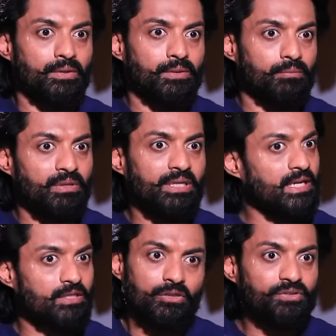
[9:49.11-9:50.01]
the big
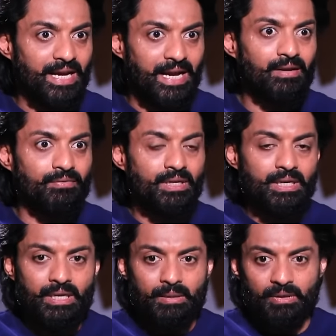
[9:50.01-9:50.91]
directors also have
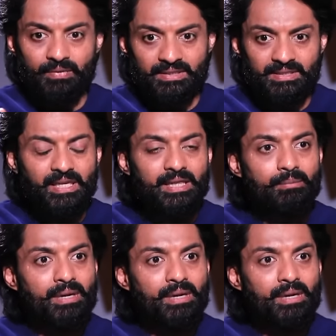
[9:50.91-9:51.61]
But when I see them,